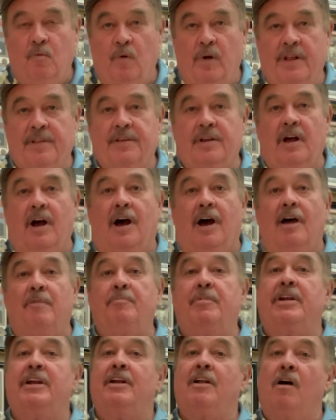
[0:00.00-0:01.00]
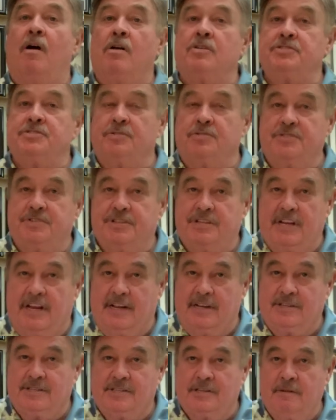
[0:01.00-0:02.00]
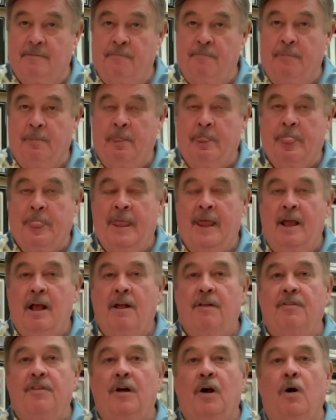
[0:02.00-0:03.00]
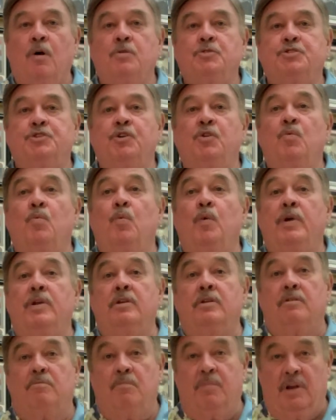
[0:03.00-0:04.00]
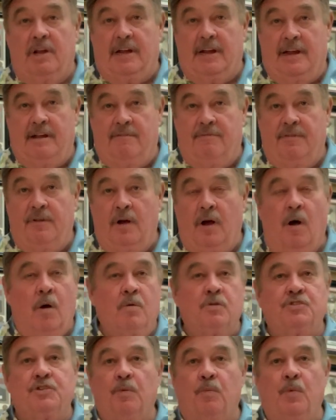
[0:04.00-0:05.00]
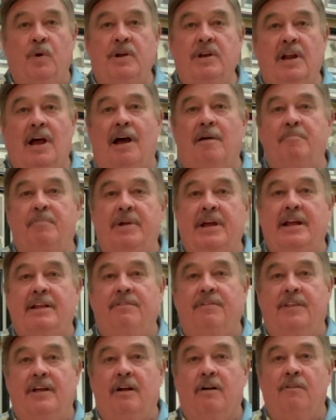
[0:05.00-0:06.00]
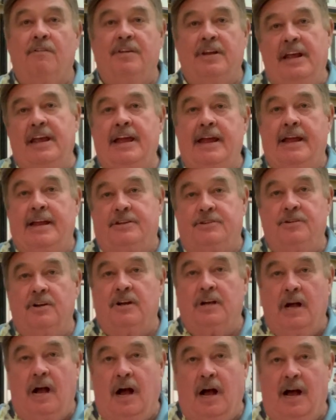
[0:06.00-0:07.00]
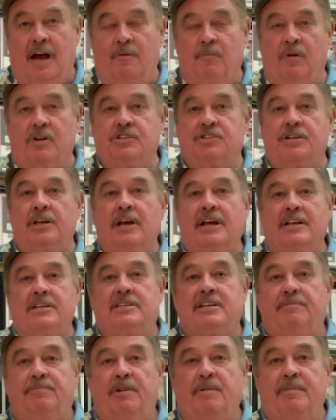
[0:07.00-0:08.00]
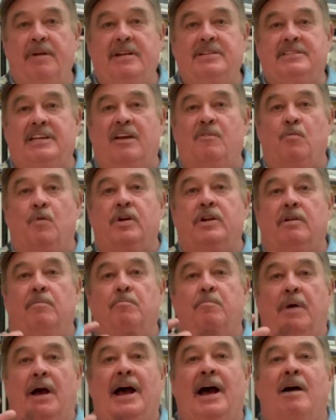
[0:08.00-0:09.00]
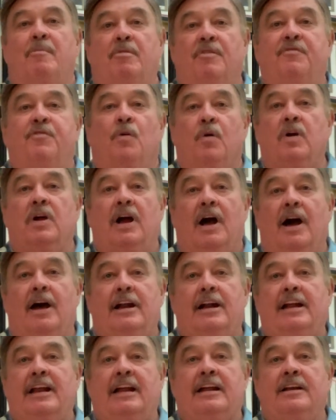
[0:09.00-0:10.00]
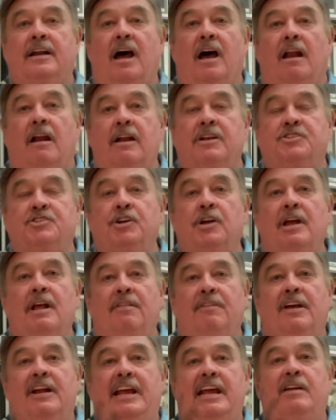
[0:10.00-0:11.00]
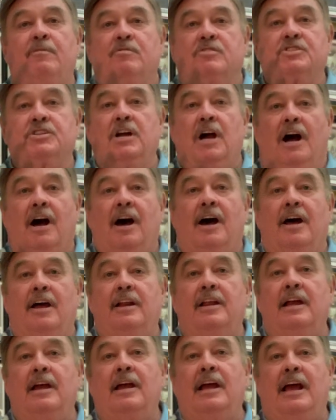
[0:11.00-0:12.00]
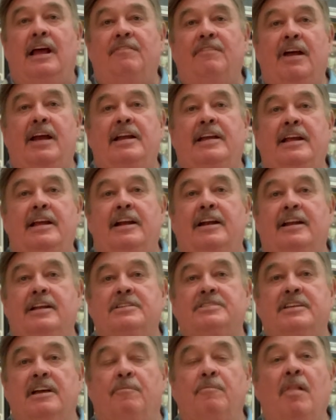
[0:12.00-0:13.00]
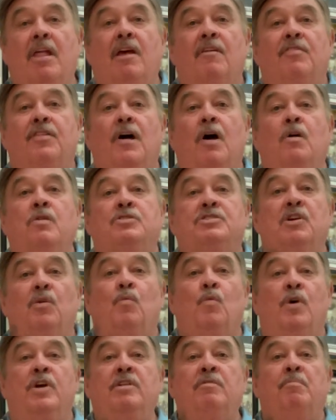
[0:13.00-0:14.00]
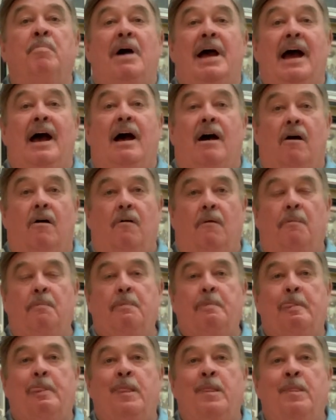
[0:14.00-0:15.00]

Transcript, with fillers: with God. But it also says, those who wouldn't believe, those that would not bend their knee to God, which simply means they wouldn't bow before God and acknowledge that he was God and they needed his help. Those that wouldn't bow,